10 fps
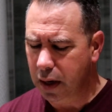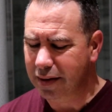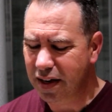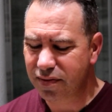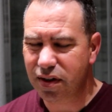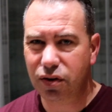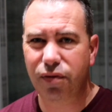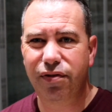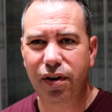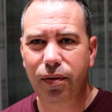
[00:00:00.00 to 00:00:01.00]
It gives it
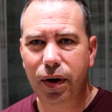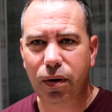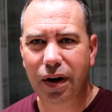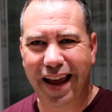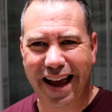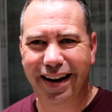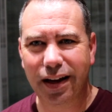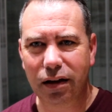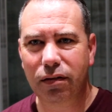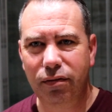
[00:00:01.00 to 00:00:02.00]
a very
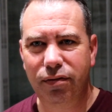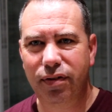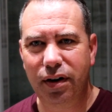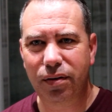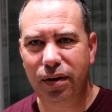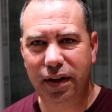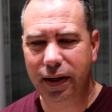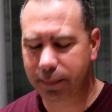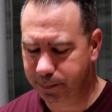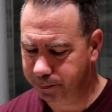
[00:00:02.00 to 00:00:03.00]
organic,
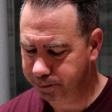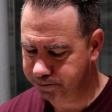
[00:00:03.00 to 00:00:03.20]
very,